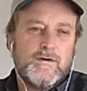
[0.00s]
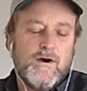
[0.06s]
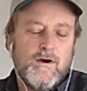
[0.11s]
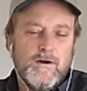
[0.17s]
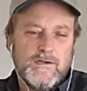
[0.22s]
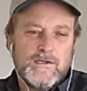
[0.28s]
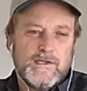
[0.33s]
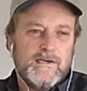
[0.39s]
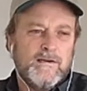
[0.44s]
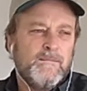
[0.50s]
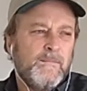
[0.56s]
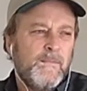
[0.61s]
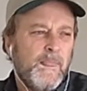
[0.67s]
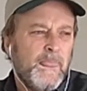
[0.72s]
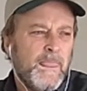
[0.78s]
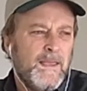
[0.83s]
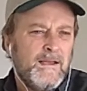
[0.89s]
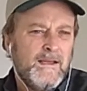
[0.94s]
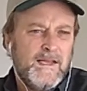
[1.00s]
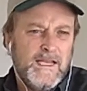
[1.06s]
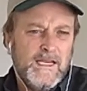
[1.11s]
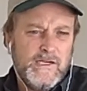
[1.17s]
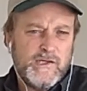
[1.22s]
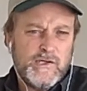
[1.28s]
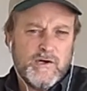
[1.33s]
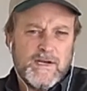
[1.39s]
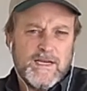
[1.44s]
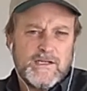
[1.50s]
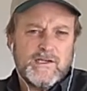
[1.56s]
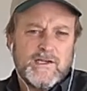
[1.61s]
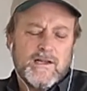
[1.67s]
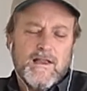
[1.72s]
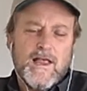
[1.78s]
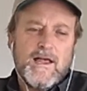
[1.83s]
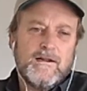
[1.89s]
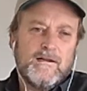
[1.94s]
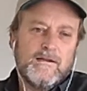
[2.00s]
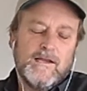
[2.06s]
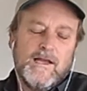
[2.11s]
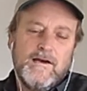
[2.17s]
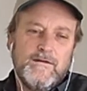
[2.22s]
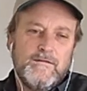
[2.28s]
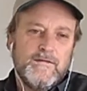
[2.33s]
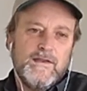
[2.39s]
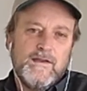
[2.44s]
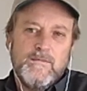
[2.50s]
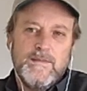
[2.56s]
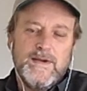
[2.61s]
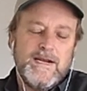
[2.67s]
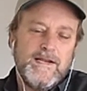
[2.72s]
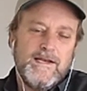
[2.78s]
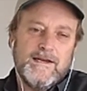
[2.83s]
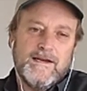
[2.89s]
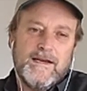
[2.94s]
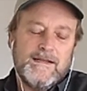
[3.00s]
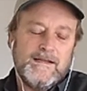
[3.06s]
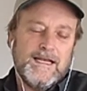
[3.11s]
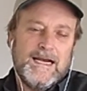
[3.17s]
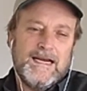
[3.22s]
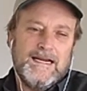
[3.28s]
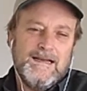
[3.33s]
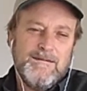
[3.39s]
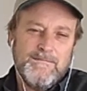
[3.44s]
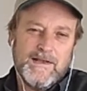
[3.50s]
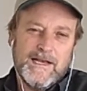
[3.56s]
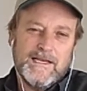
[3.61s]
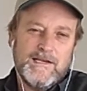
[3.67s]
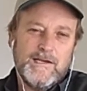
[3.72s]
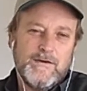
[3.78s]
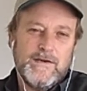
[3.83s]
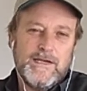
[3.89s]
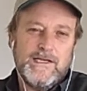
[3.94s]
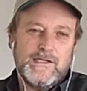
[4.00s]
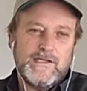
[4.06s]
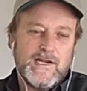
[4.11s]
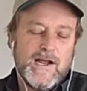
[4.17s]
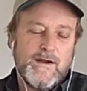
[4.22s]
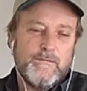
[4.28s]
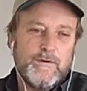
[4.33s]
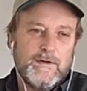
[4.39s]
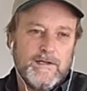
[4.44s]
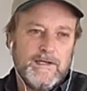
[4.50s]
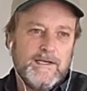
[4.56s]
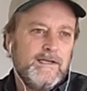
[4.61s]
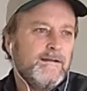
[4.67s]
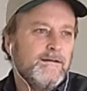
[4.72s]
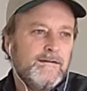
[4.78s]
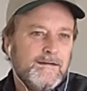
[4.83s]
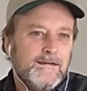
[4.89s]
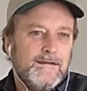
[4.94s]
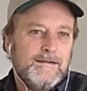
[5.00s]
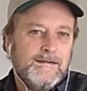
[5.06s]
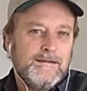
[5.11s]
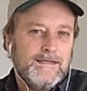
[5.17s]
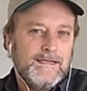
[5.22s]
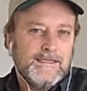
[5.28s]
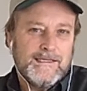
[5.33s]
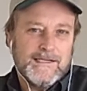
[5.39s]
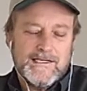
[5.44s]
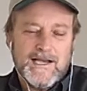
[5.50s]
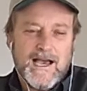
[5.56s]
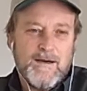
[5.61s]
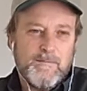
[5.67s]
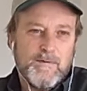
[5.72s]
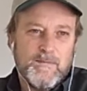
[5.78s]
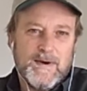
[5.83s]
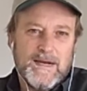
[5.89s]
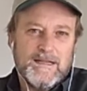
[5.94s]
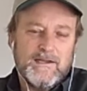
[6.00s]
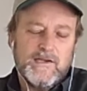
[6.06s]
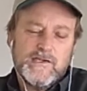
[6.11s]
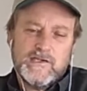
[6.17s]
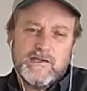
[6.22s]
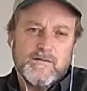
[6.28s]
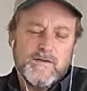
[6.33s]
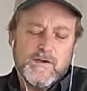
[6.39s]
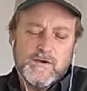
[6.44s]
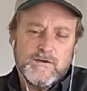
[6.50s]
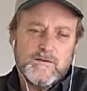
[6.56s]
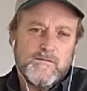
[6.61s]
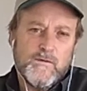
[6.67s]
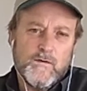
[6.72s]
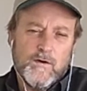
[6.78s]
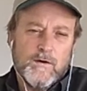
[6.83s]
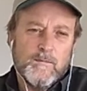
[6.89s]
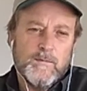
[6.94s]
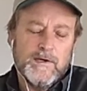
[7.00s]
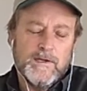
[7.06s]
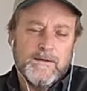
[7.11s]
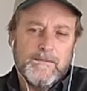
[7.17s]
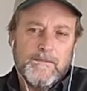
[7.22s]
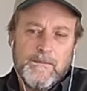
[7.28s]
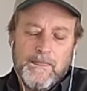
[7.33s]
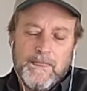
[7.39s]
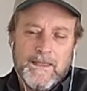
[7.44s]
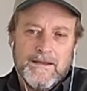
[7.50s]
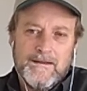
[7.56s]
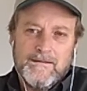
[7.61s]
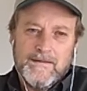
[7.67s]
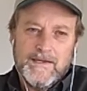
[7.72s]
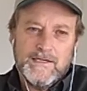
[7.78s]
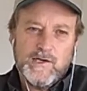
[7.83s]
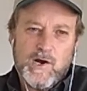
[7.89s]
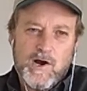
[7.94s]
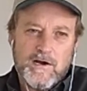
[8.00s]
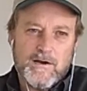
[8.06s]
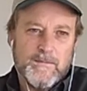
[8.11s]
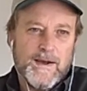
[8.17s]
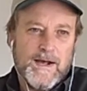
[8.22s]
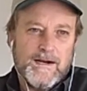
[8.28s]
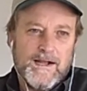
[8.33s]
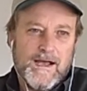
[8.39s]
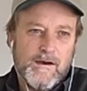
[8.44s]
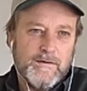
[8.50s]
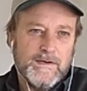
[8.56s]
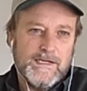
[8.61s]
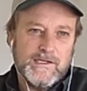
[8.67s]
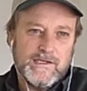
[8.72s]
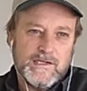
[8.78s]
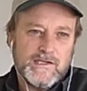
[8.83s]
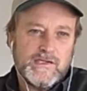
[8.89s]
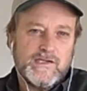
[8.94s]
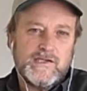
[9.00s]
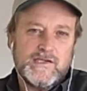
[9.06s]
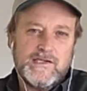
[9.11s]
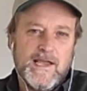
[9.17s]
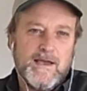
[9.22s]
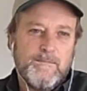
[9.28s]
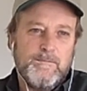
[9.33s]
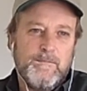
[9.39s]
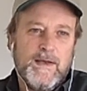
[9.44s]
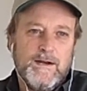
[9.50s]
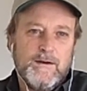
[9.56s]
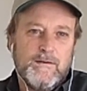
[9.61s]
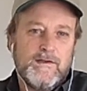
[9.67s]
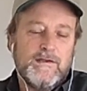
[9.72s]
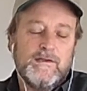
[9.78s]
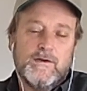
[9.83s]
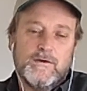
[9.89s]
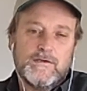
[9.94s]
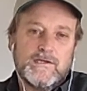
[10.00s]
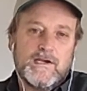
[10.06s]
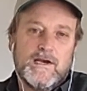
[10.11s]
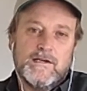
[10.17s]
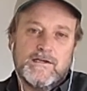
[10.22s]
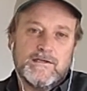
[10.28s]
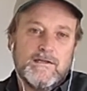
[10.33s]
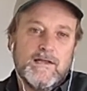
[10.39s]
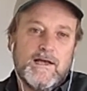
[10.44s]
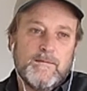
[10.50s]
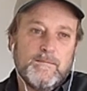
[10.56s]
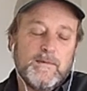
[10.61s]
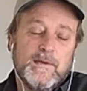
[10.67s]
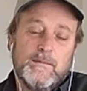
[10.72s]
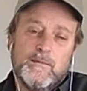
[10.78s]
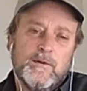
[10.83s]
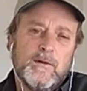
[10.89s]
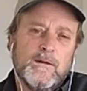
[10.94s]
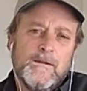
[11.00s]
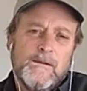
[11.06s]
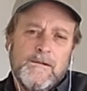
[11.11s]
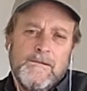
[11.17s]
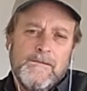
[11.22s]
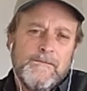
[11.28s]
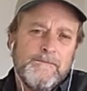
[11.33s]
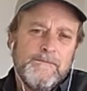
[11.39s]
Though Garza, he sure gets a lot of love in the media. I'm like you, he's not really at the top of my list of those 4, but they talk about how he's a step better than those guys, a lot of people.